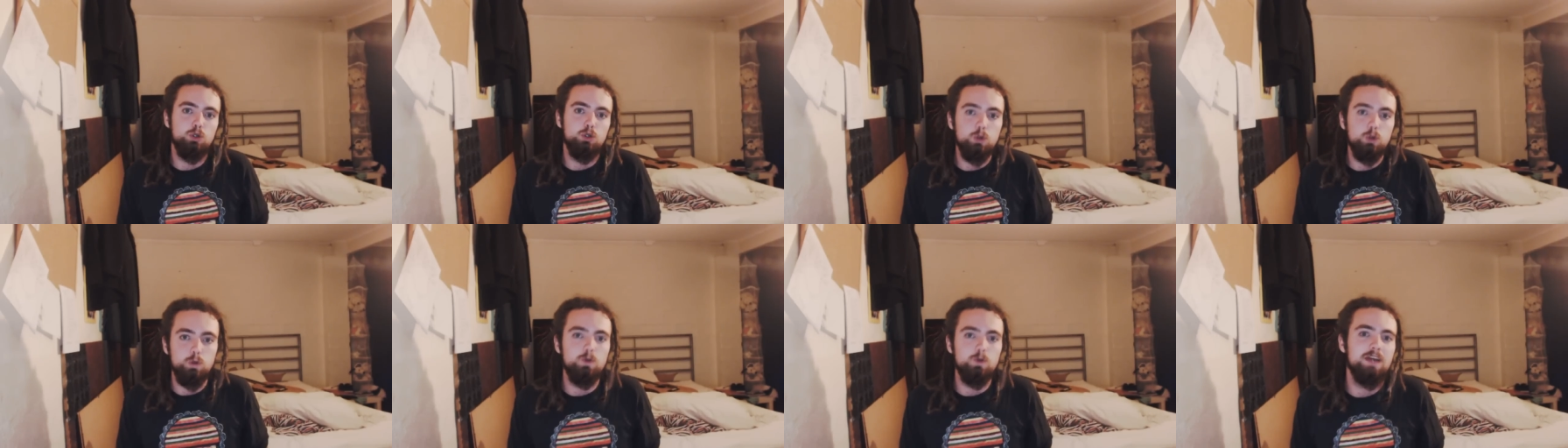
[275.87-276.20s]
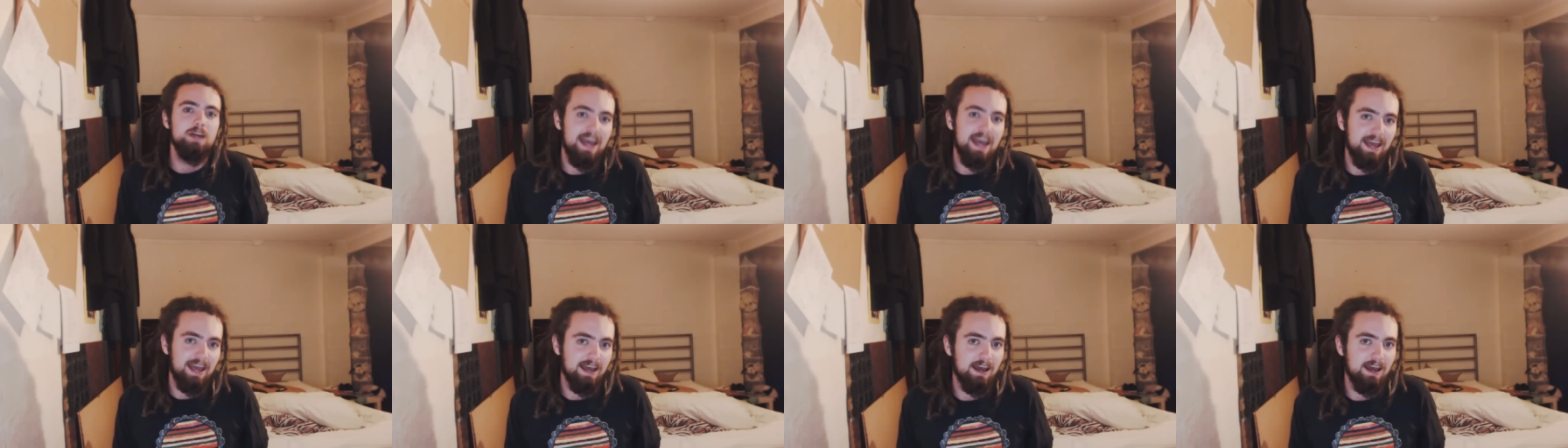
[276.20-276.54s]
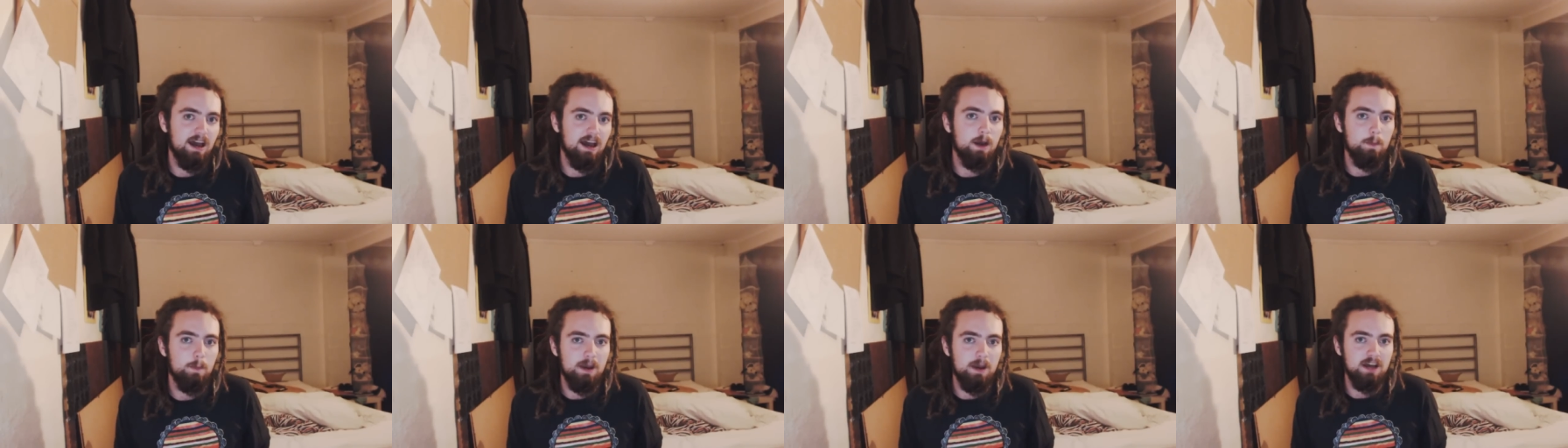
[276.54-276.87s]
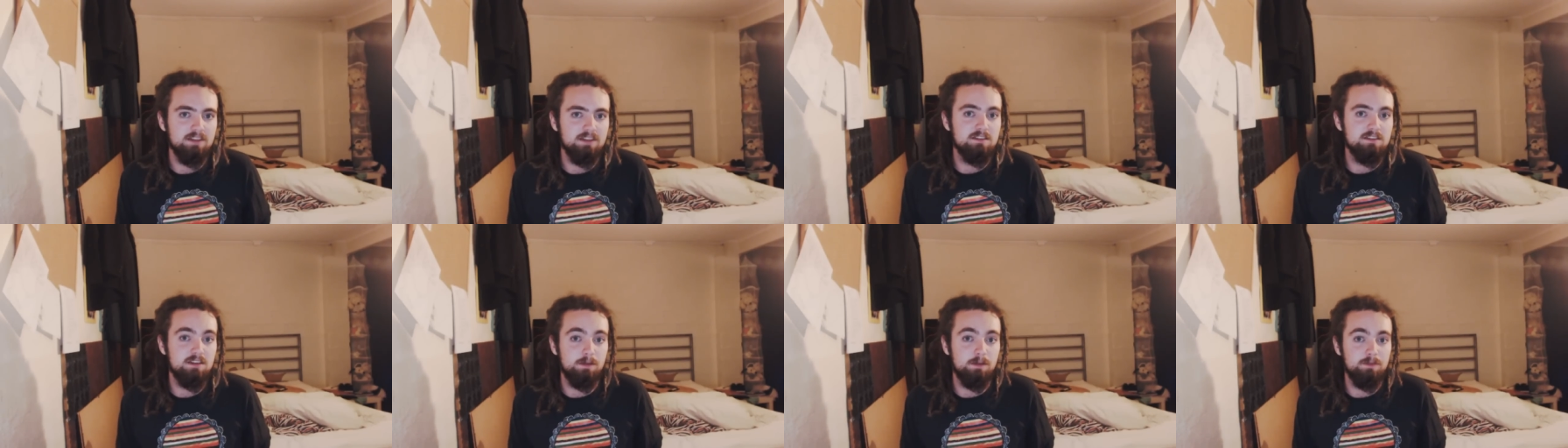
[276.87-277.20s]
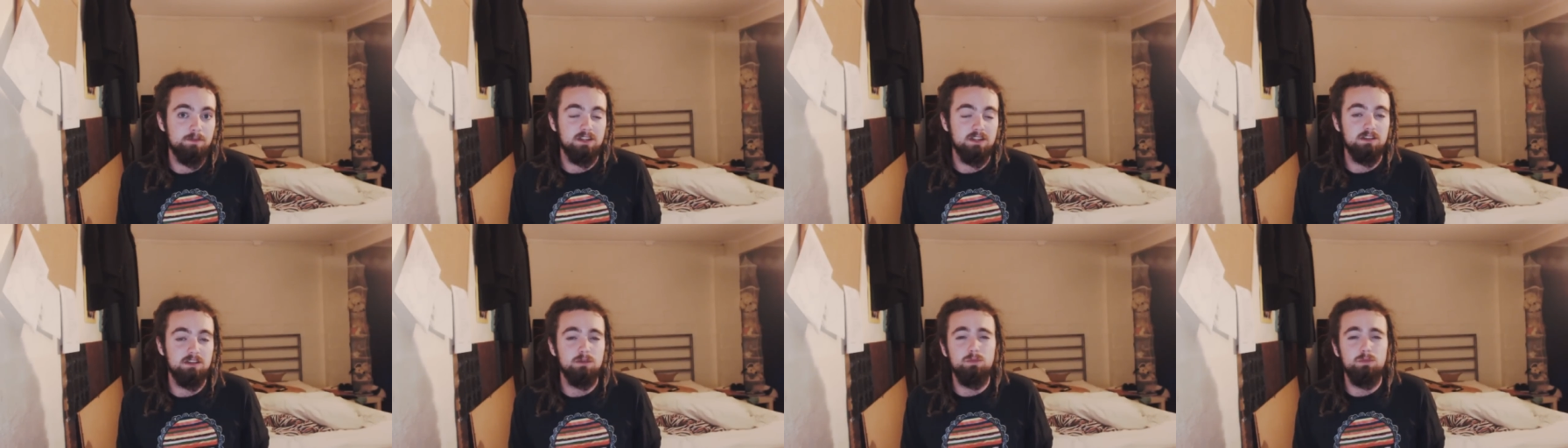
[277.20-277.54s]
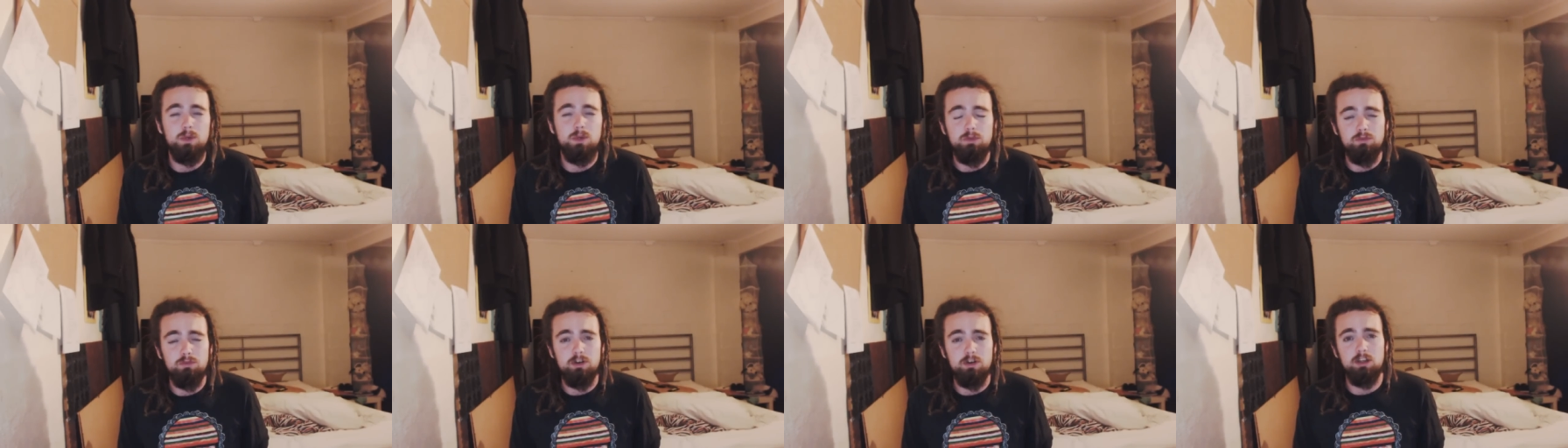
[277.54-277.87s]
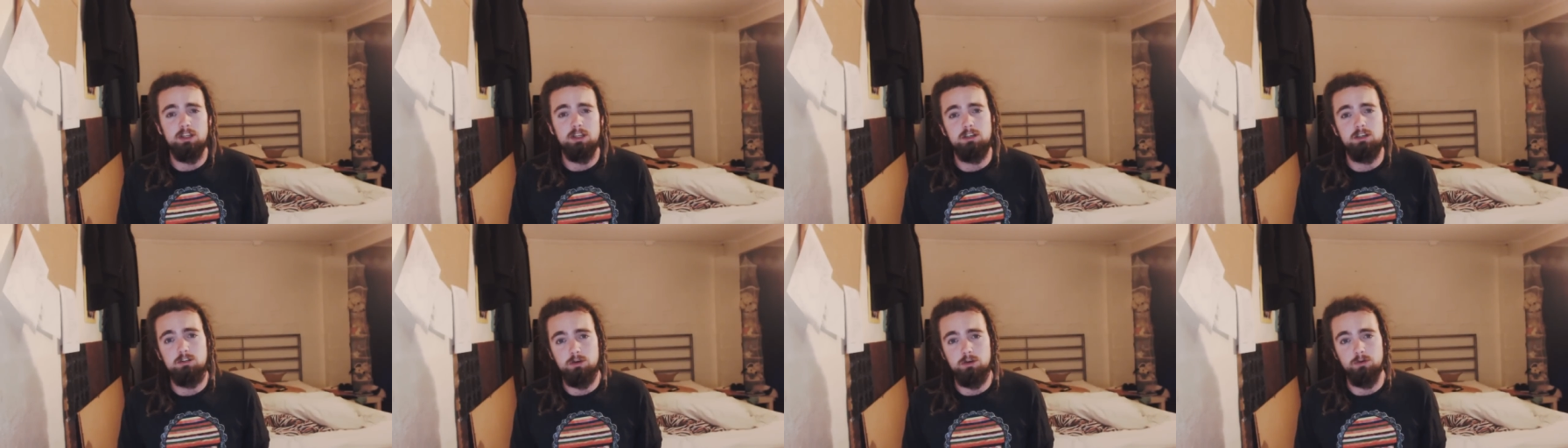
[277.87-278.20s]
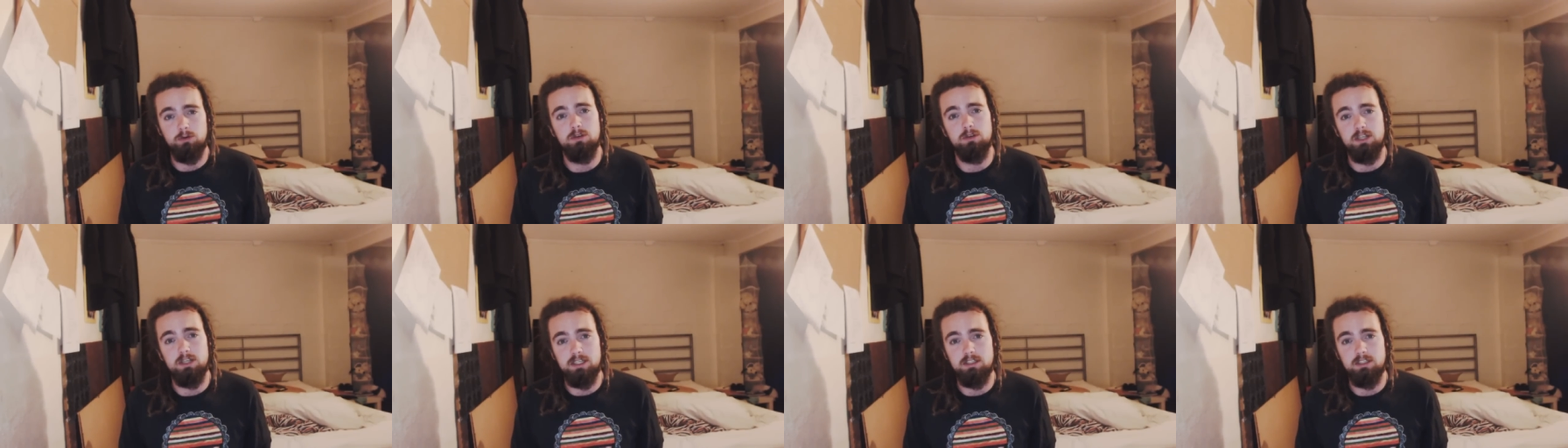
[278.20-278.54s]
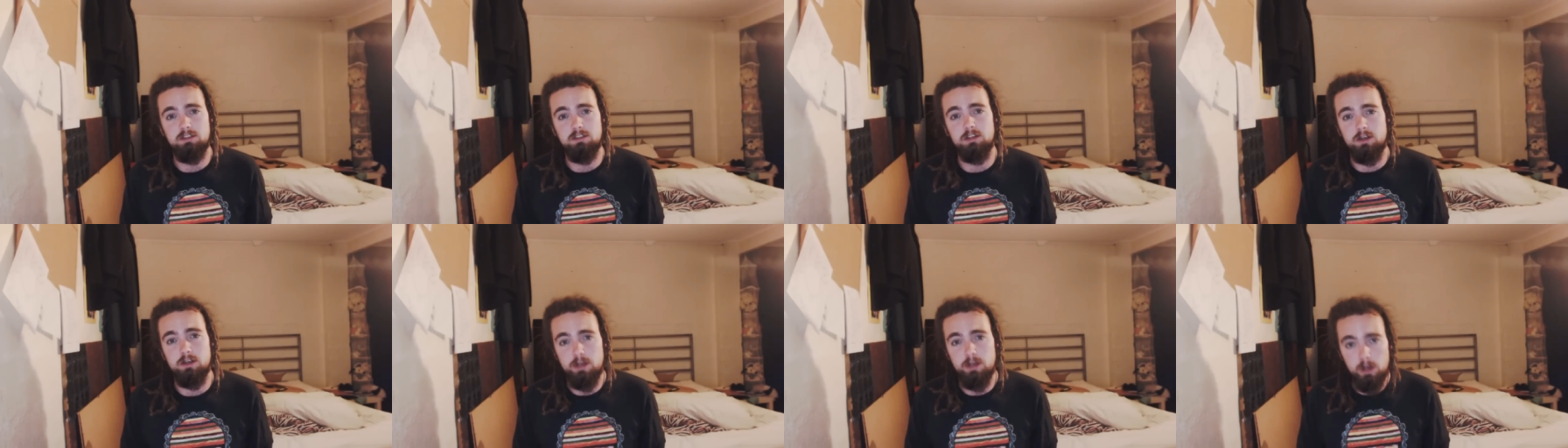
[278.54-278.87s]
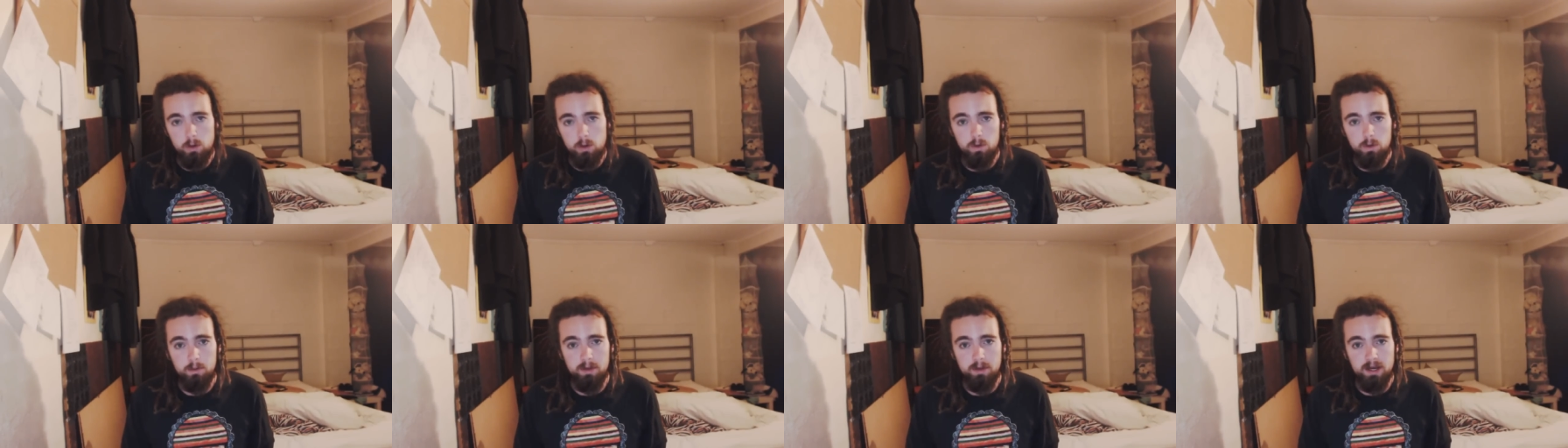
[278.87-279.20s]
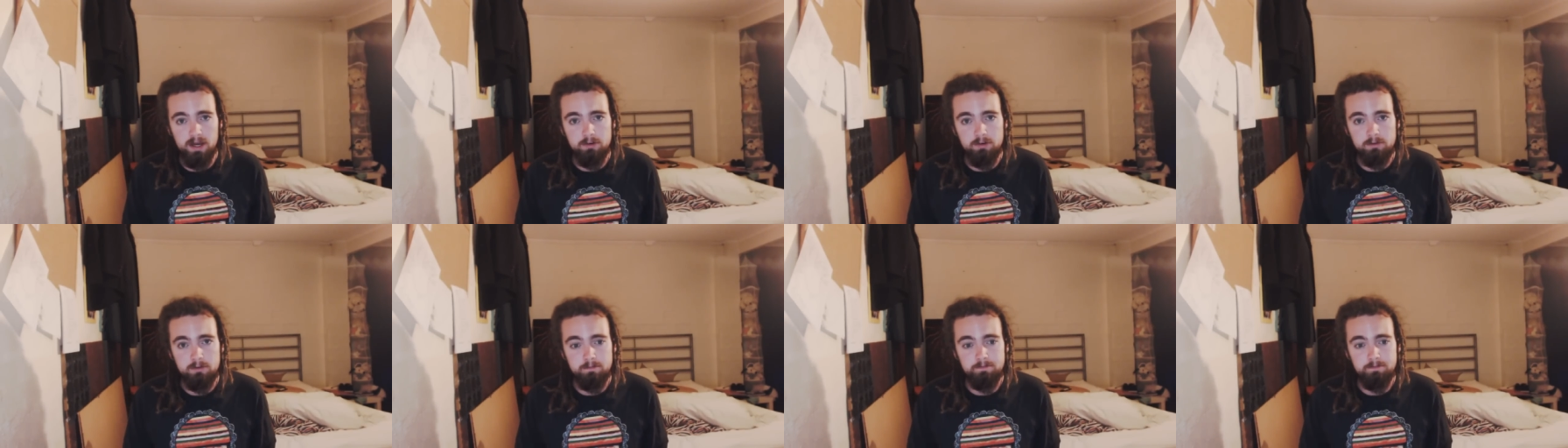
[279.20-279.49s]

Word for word: to care about something that we really don't need to know about.